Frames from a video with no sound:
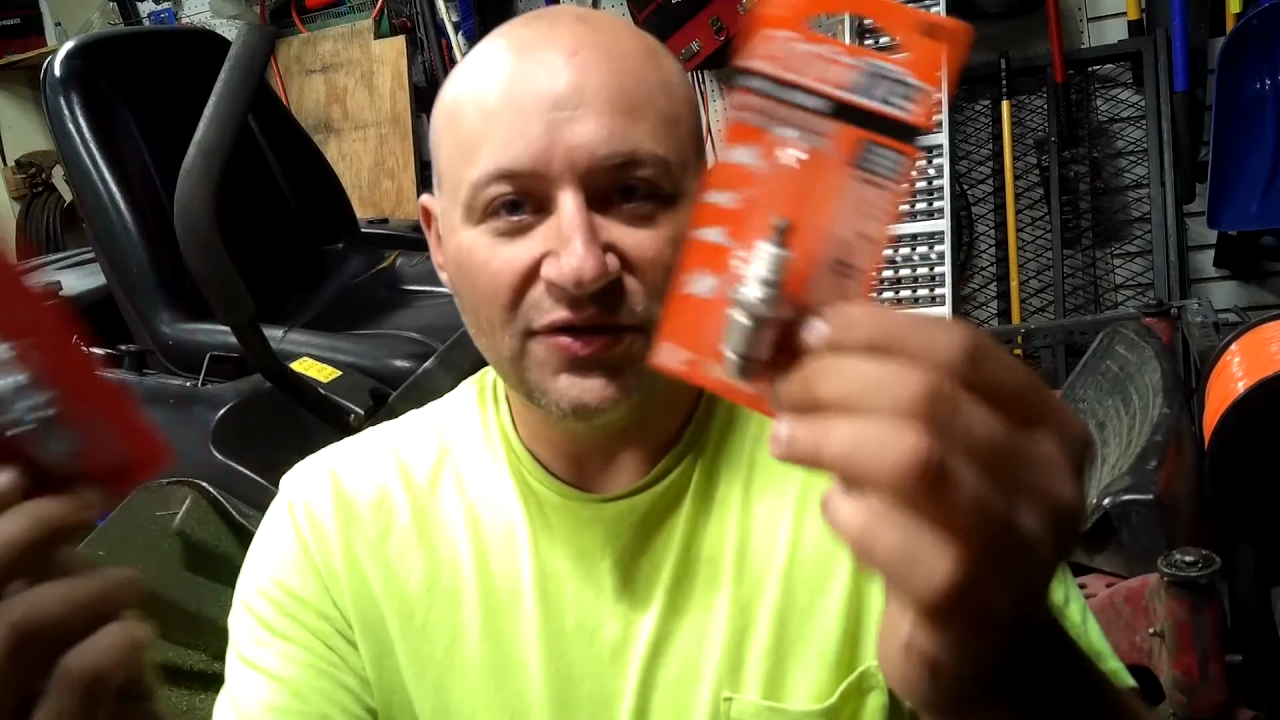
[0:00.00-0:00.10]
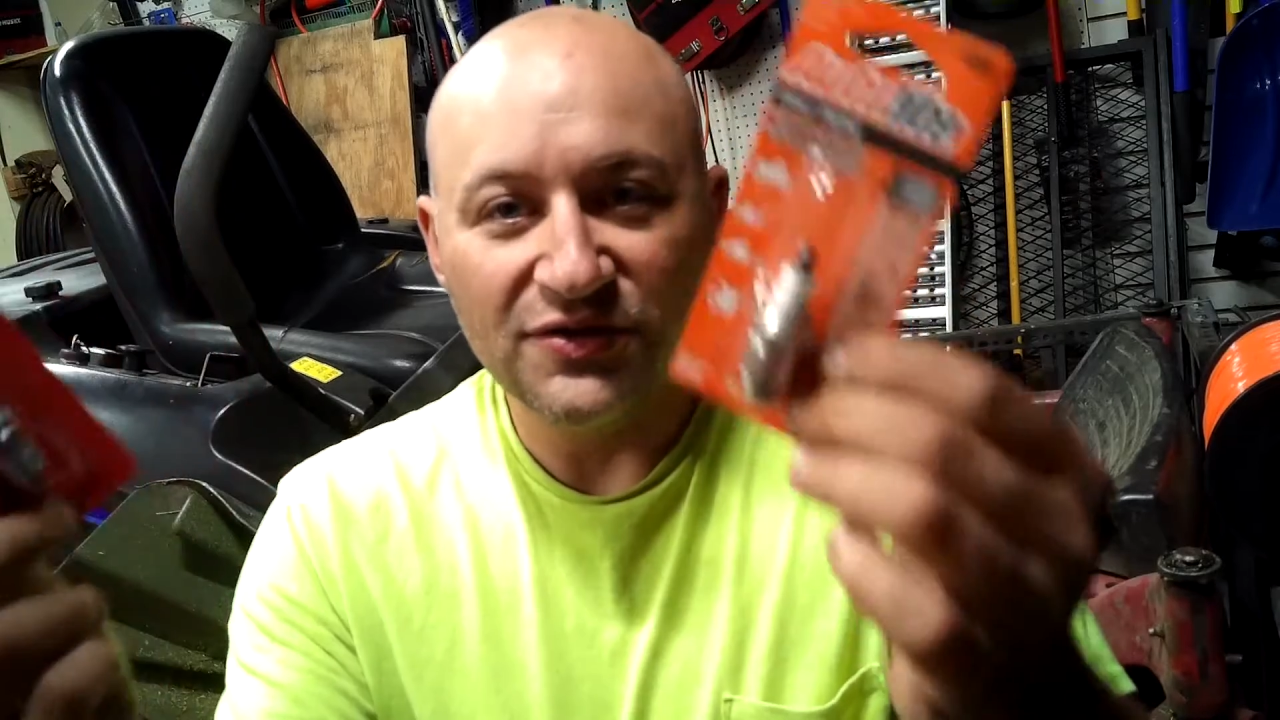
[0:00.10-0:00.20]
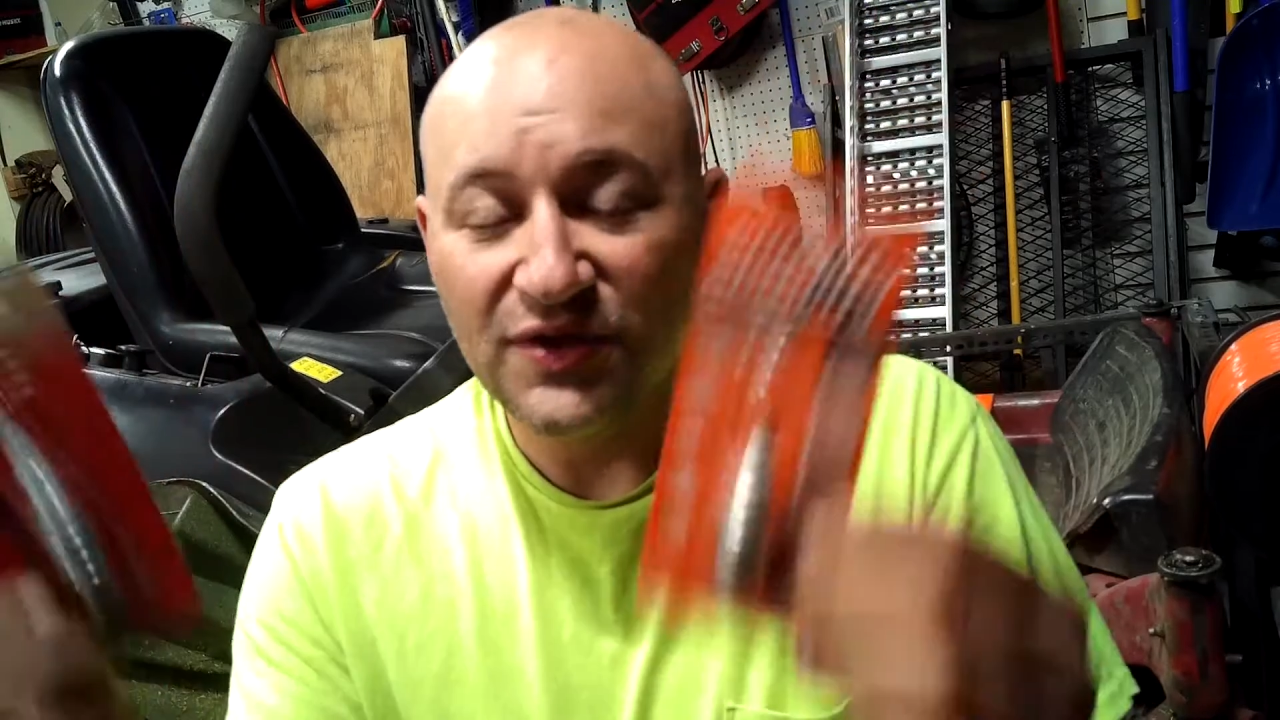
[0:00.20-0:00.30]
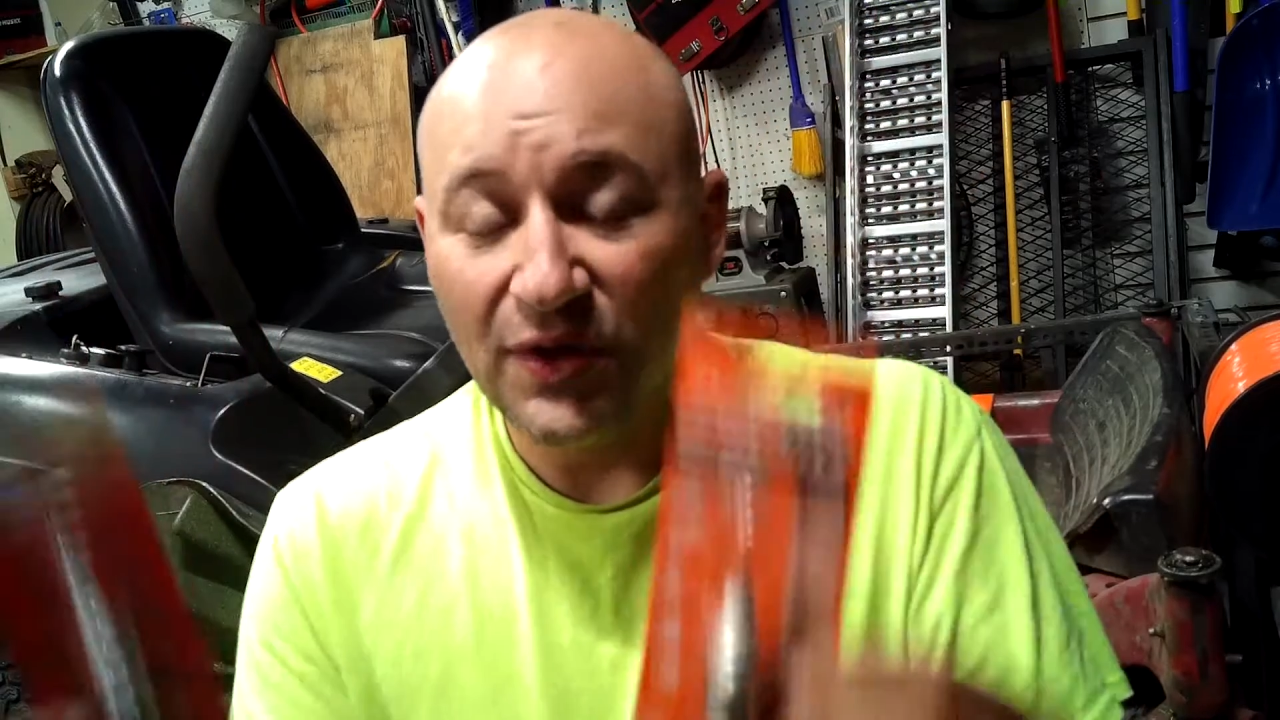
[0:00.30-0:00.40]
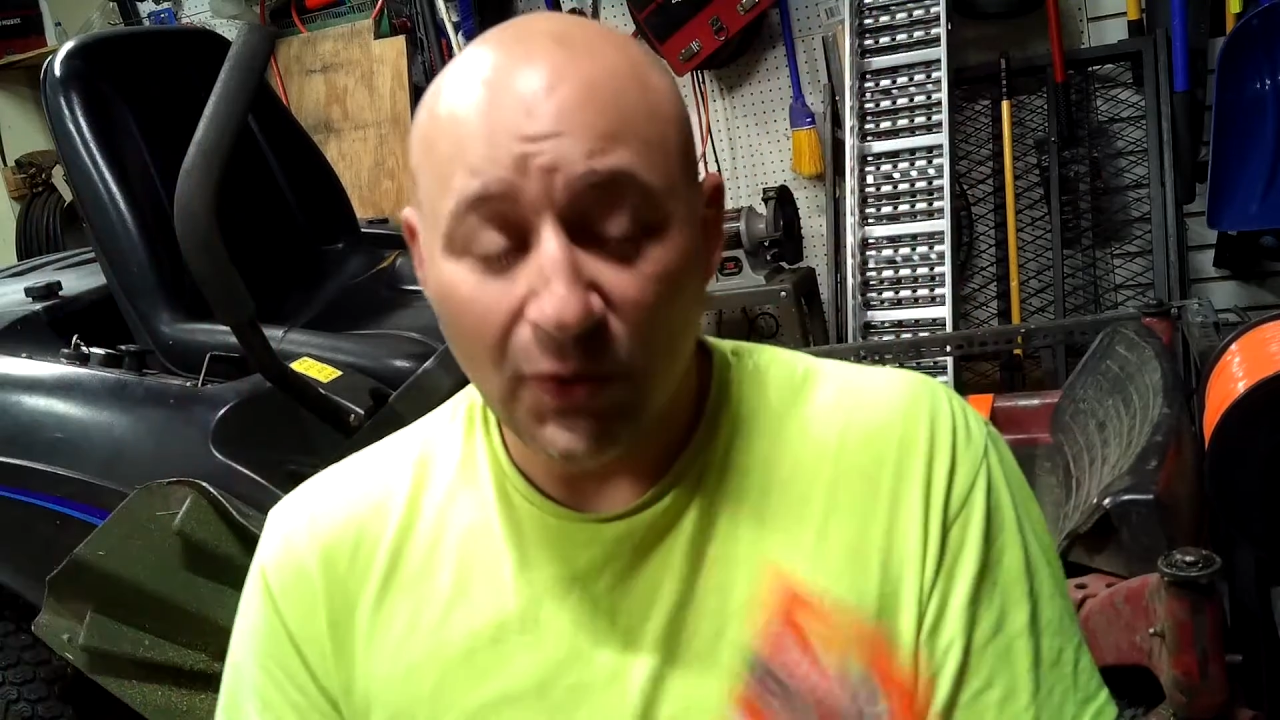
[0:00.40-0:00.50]

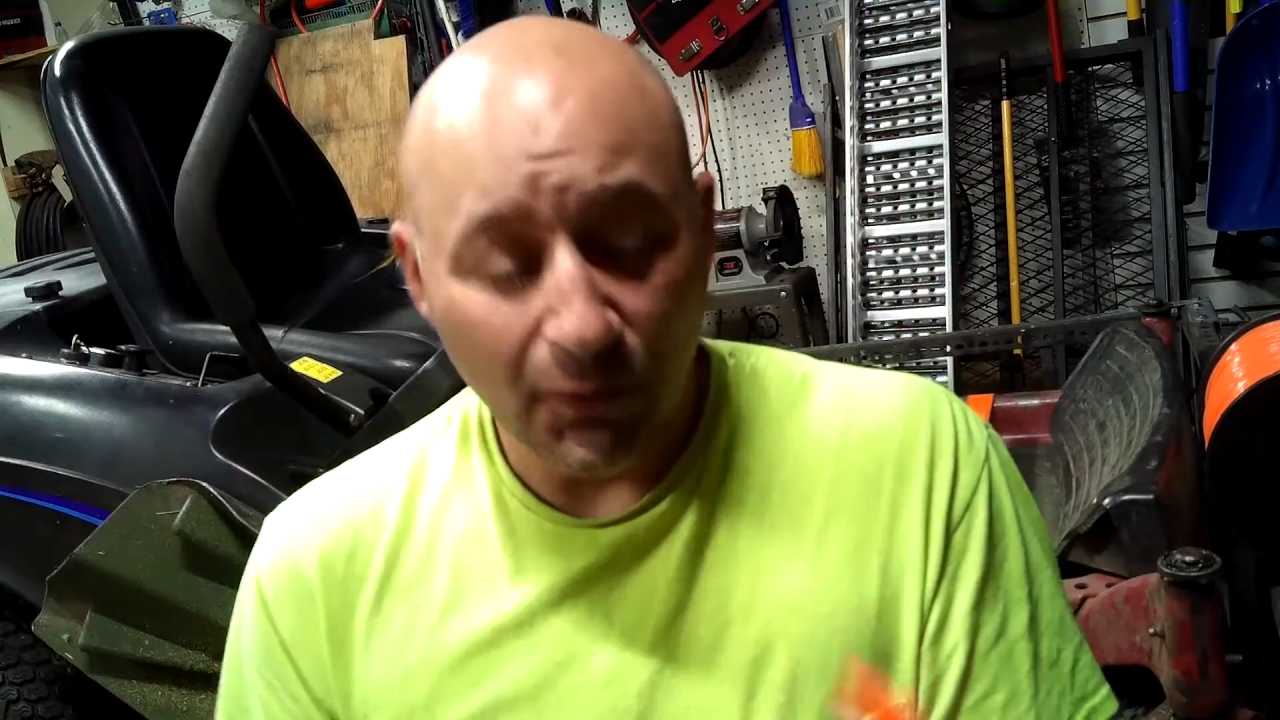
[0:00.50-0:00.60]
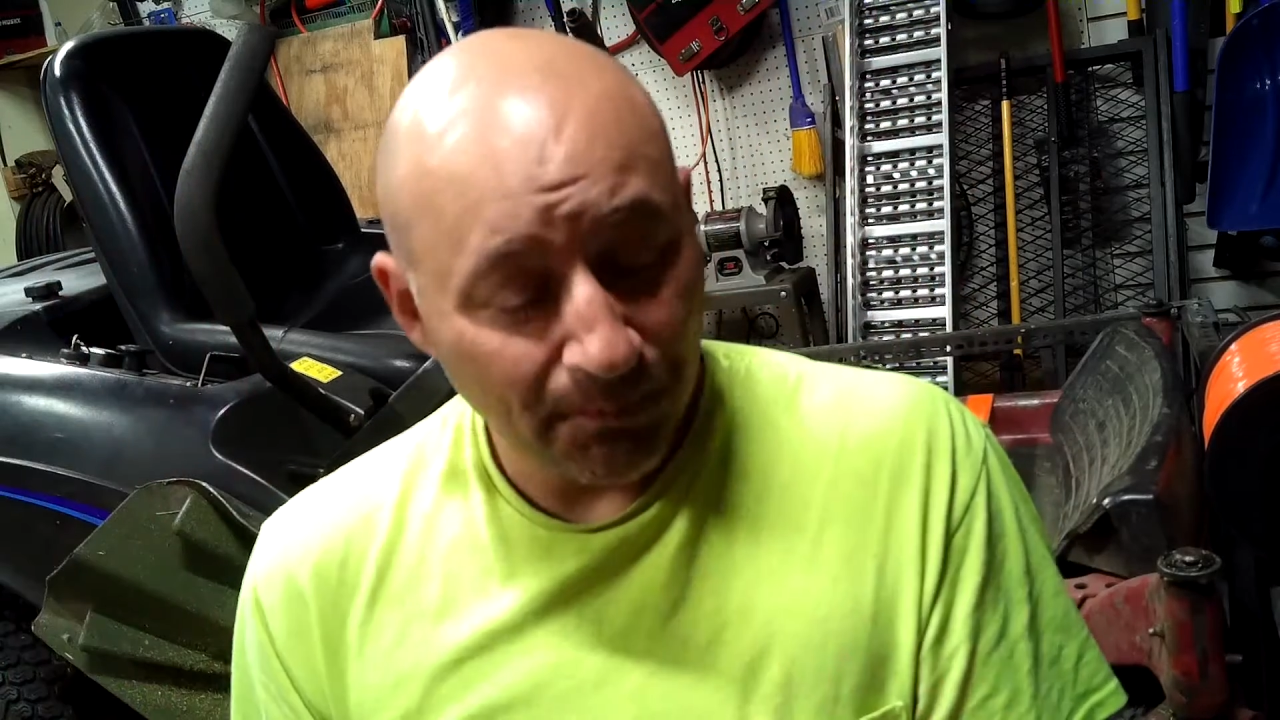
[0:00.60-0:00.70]
So